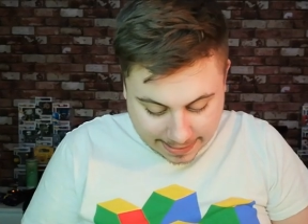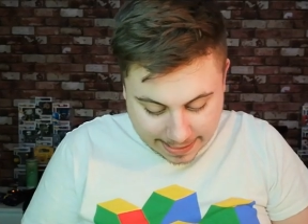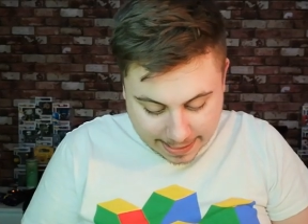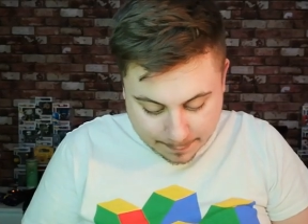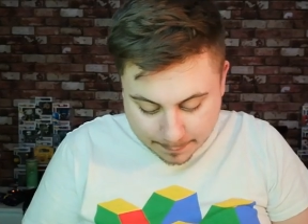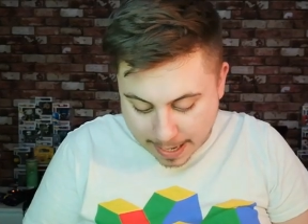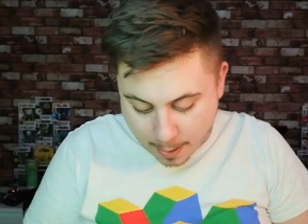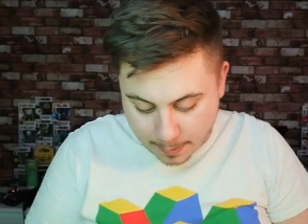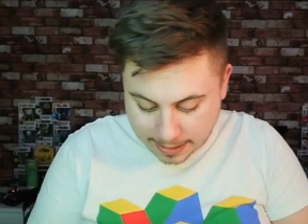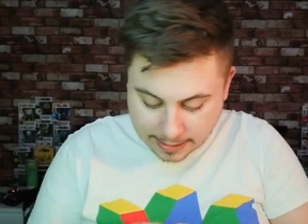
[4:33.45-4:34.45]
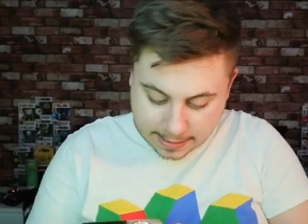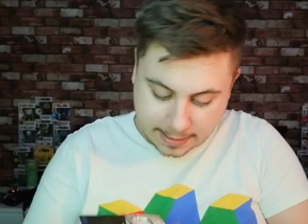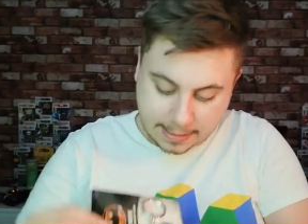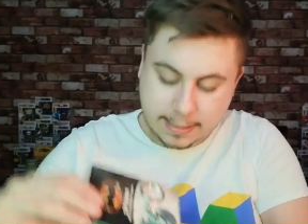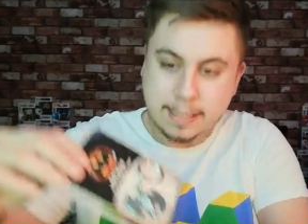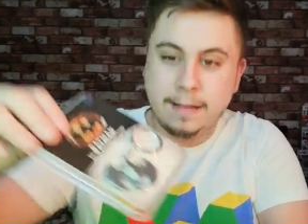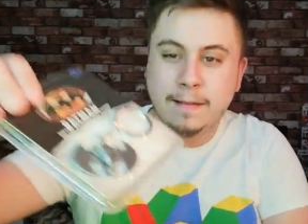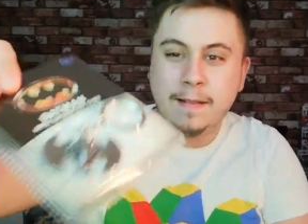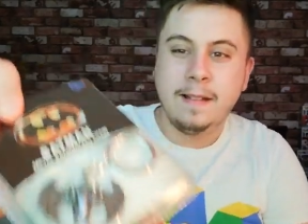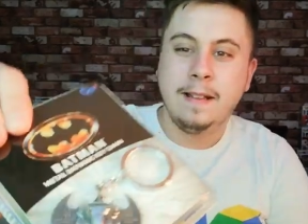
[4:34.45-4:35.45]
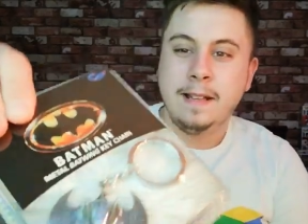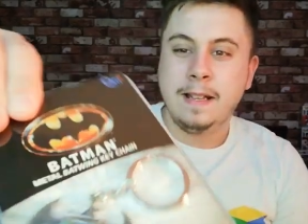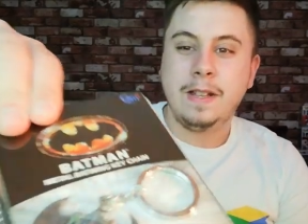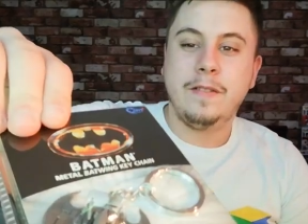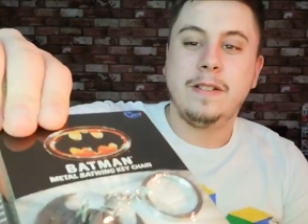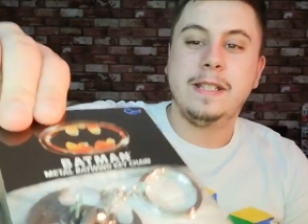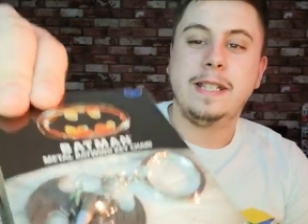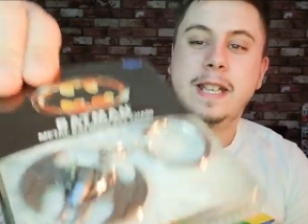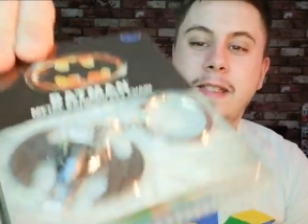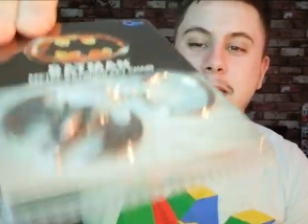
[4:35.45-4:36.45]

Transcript: the Batwing. If you can see it